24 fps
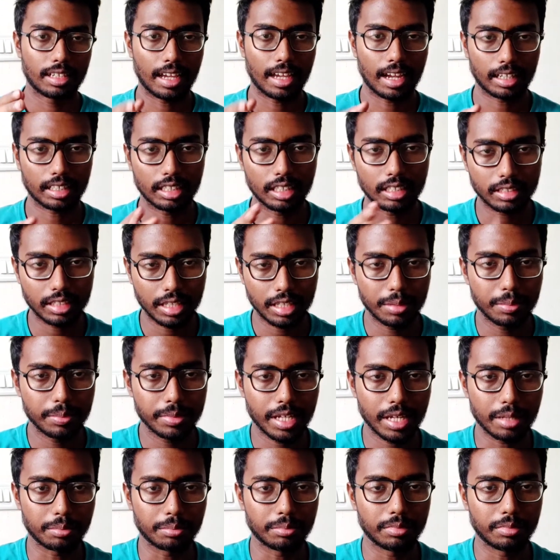at the same
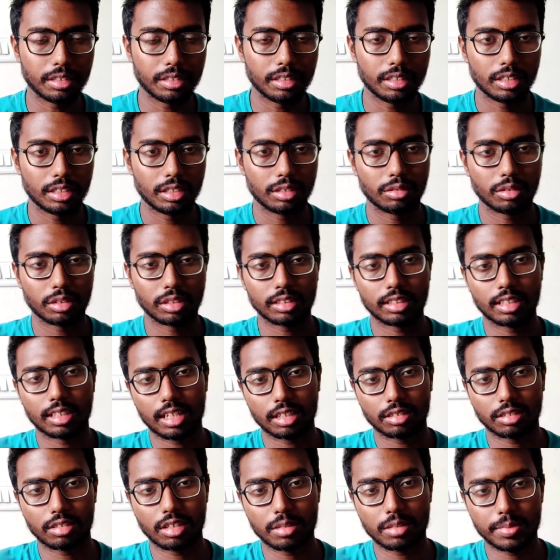time, when
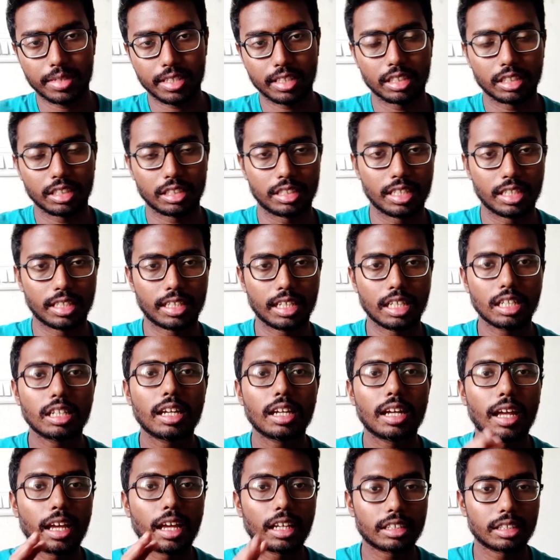the requirement is taken,
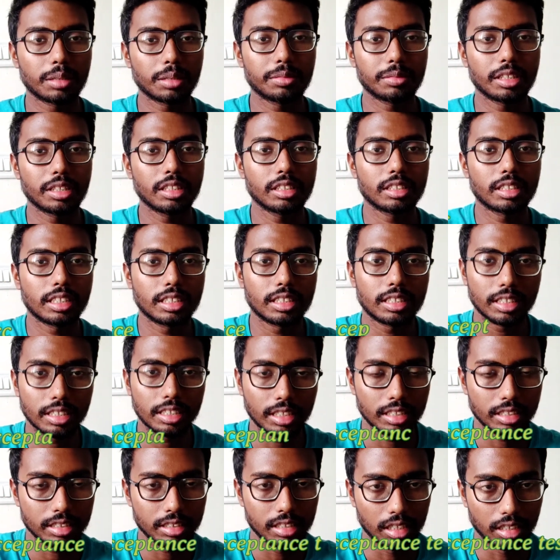acceptance testing
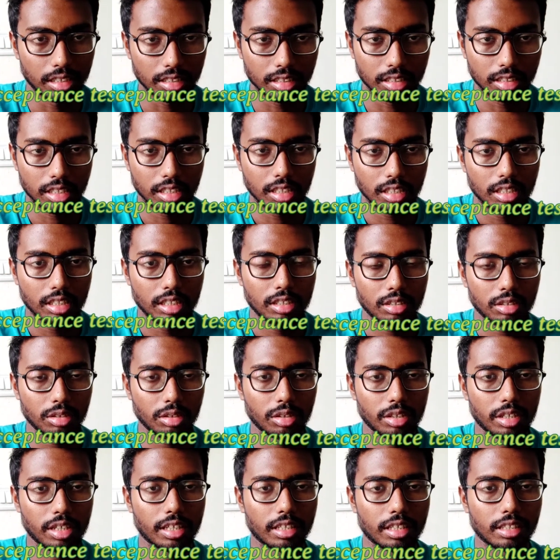is done.
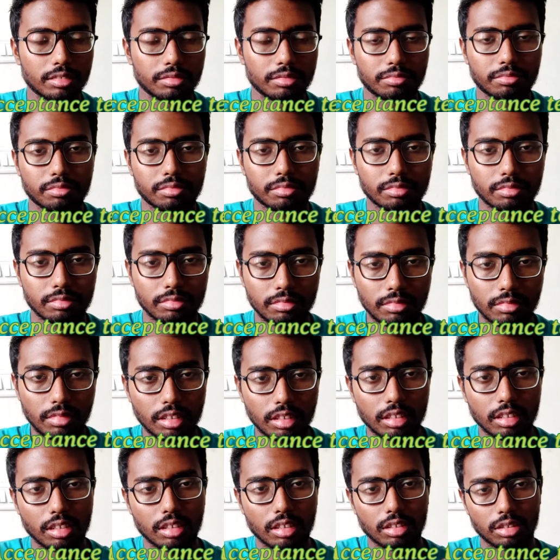Okay.
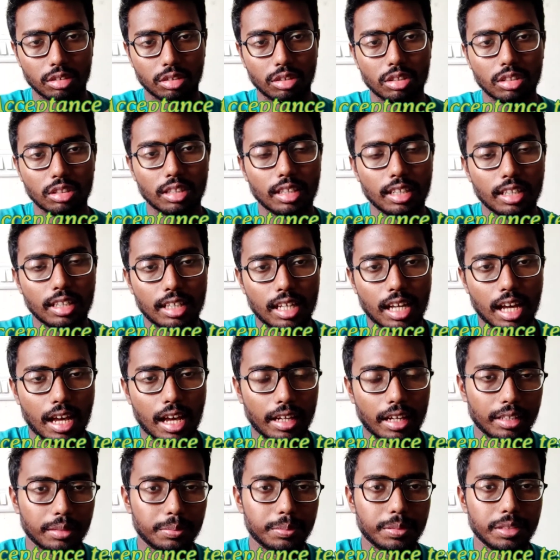So
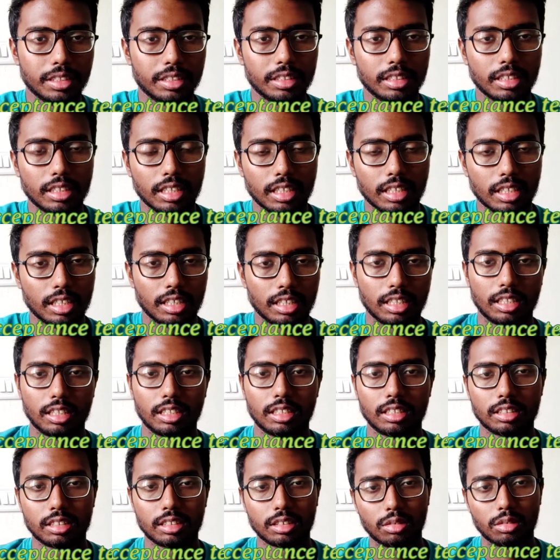I repeat,
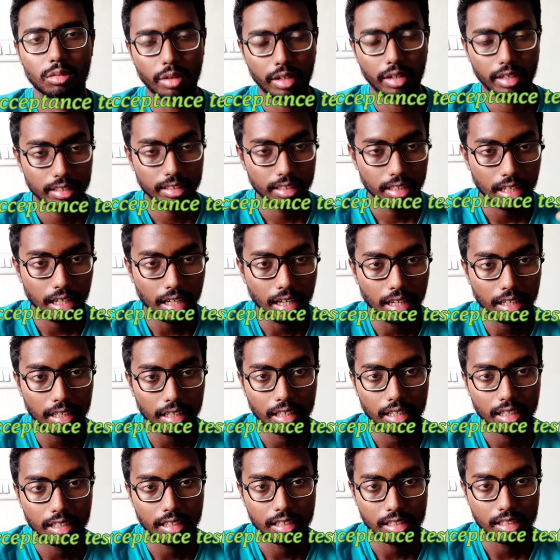when the
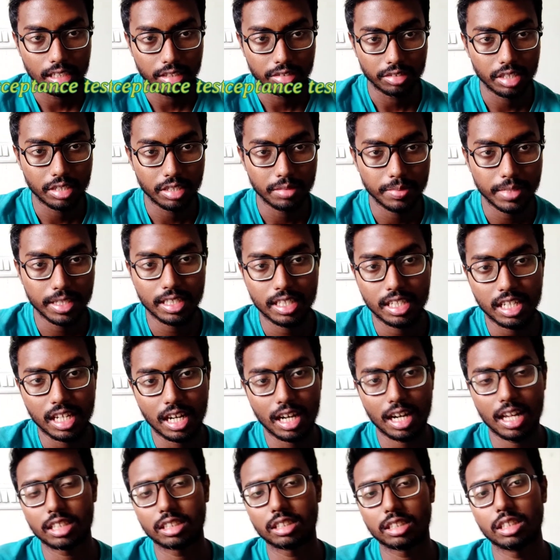requirement
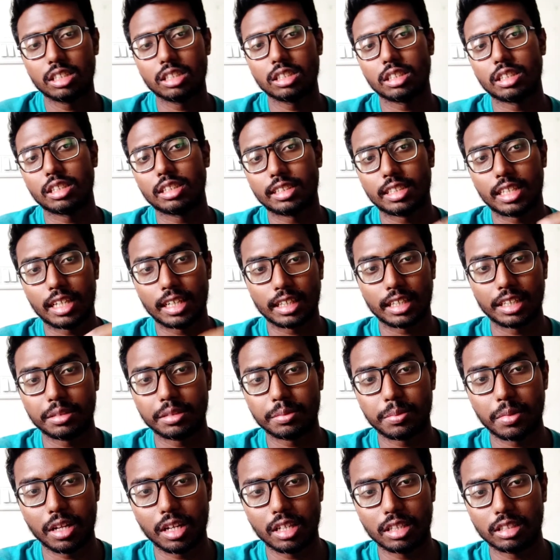analysis is
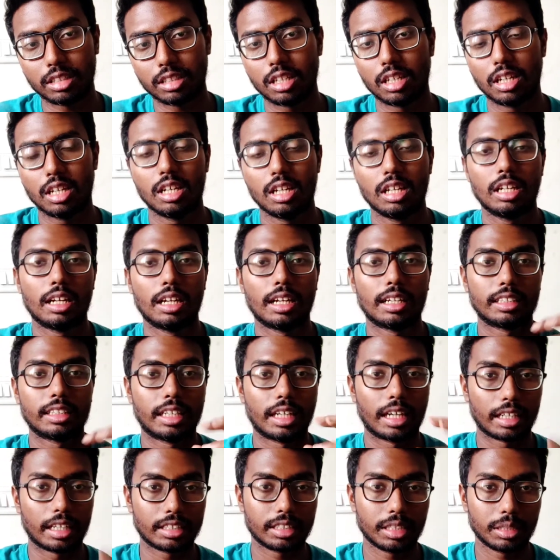taking place,
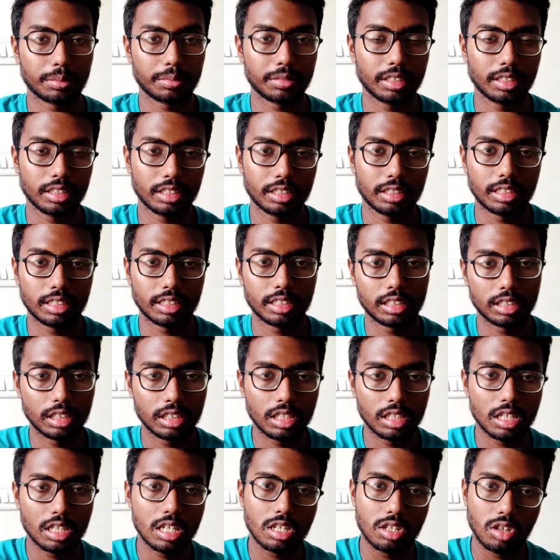the acceptance
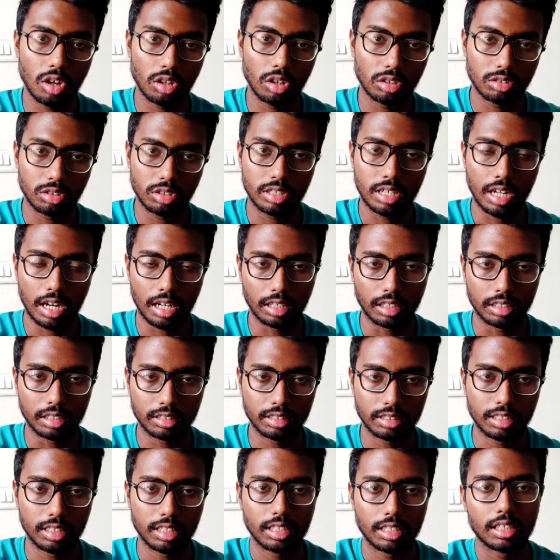testing is also done
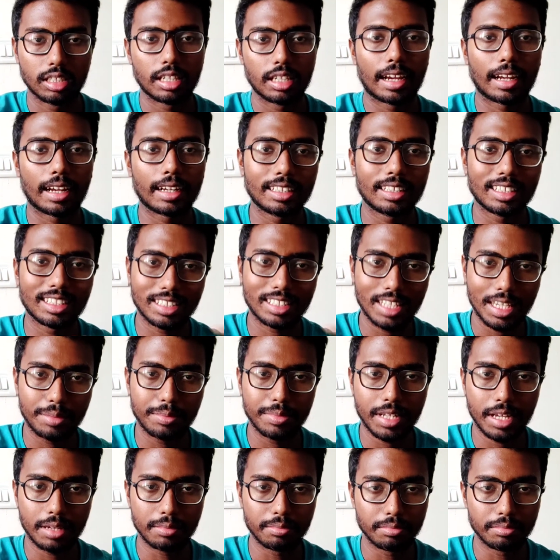at the same
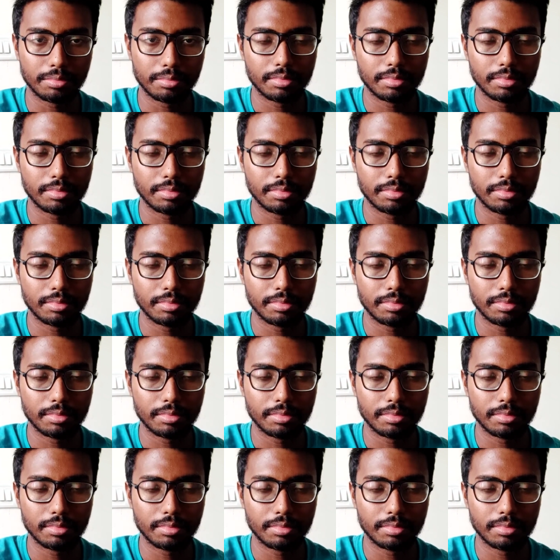time